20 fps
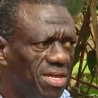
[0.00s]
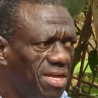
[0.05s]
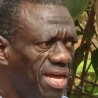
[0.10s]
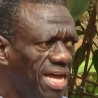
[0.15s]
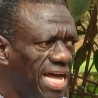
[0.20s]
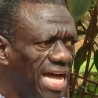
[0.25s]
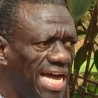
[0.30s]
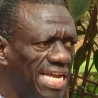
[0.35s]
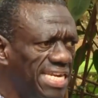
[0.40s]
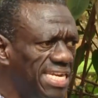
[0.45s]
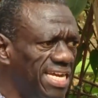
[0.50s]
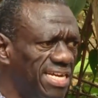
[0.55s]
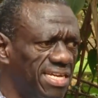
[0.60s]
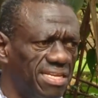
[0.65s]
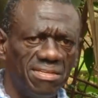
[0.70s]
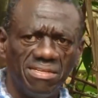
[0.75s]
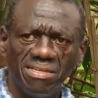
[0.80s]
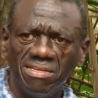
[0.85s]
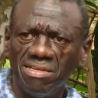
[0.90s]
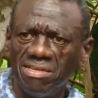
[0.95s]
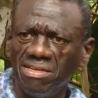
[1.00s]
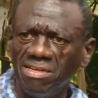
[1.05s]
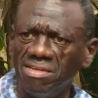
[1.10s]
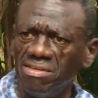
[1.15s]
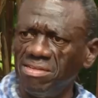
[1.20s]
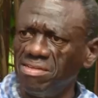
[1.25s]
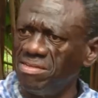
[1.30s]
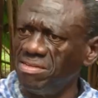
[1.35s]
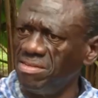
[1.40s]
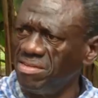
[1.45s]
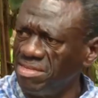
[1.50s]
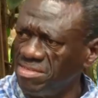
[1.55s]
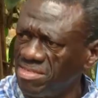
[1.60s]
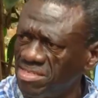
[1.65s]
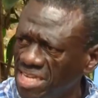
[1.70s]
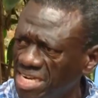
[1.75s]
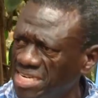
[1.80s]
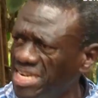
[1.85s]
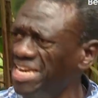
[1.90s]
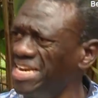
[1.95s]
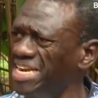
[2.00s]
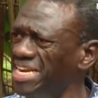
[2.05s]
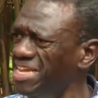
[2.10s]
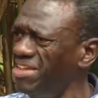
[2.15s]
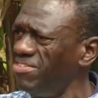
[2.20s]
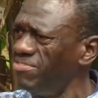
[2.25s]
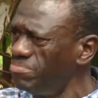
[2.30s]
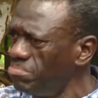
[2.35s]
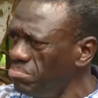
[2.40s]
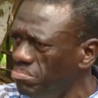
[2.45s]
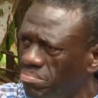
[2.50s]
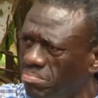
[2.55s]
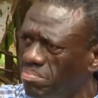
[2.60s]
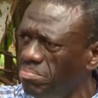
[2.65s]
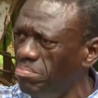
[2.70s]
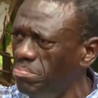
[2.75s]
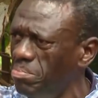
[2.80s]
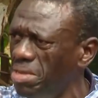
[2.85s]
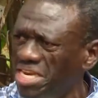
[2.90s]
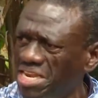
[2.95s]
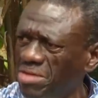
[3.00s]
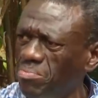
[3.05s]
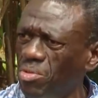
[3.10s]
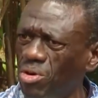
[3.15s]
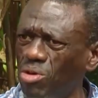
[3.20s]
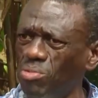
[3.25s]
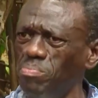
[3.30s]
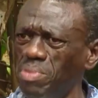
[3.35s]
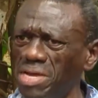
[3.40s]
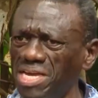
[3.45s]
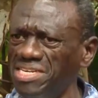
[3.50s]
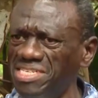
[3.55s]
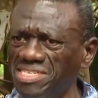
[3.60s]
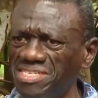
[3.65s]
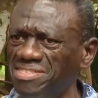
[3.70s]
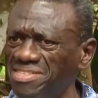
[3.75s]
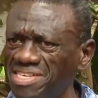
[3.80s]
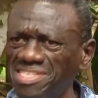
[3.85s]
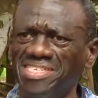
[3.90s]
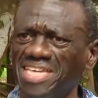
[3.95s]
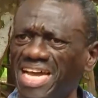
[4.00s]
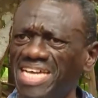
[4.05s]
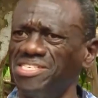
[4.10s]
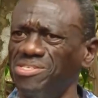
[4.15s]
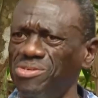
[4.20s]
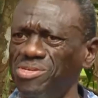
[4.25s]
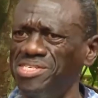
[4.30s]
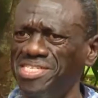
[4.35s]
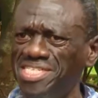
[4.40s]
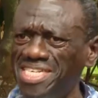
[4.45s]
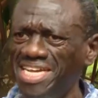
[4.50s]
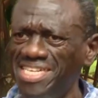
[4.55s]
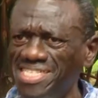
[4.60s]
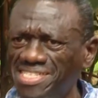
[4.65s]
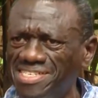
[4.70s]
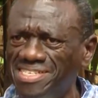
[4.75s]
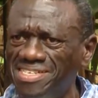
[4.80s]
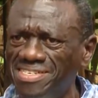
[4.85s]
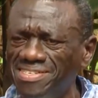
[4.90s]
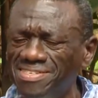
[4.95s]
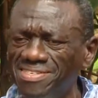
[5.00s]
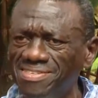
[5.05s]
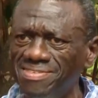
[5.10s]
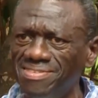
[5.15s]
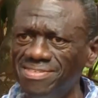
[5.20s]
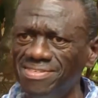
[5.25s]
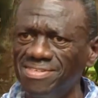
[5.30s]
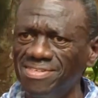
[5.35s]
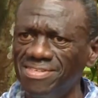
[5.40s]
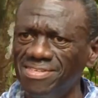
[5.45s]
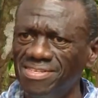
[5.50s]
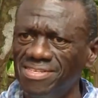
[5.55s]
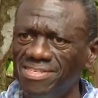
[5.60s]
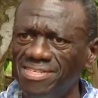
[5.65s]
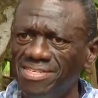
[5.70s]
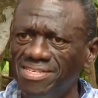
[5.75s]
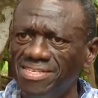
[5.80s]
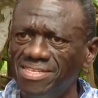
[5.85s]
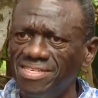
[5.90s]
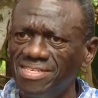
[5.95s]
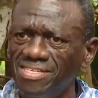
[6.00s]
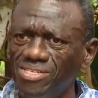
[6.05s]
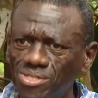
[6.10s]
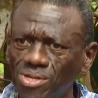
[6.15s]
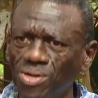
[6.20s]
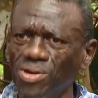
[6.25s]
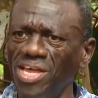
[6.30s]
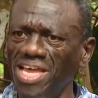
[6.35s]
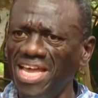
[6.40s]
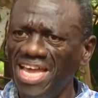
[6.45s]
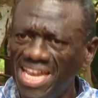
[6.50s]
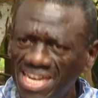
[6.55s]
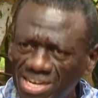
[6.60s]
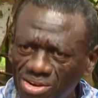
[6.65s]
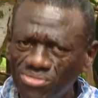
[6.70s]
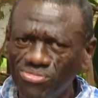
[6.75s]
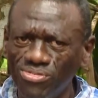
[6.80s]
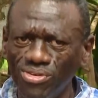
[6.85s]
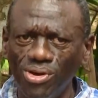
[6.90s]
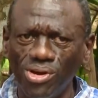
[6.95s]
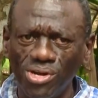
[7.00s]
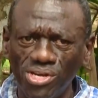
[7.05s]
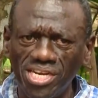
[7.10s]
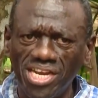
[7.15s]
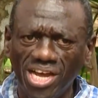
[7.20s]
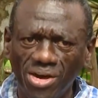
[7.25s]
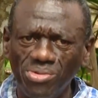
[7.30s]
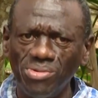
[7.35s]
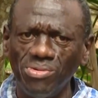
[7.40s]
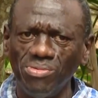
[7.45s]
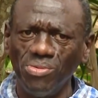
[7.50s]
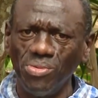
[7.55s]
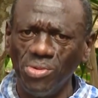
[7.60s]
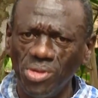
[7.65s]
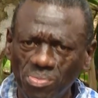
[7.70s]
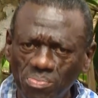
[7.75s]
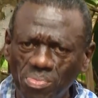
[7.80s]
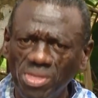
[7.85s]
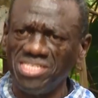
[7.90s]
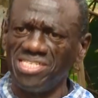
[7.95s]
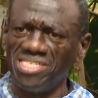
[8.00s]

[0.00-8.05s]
had suddenly many more beds. This has not changed. So end of lockdown will be